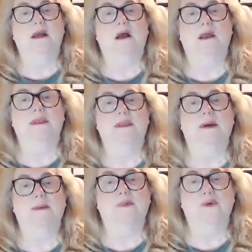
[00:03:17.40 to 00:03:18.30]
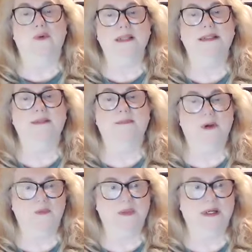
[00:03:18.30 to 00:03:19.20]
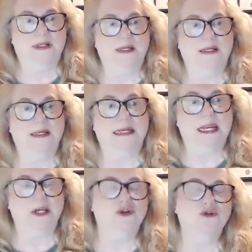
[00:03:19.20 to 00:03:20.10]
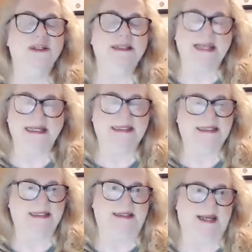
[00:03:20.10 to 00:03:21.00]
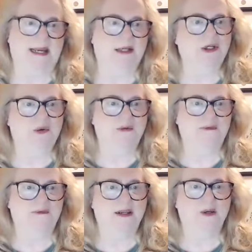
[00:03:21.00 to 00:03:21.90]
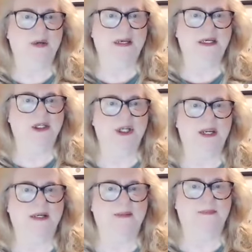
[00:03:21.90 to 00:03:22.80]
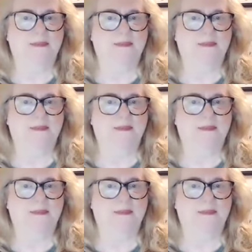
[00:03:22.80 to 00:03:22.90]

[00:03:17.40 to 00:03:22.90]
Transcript: on the present moment and engage your senses as you evaluate each item.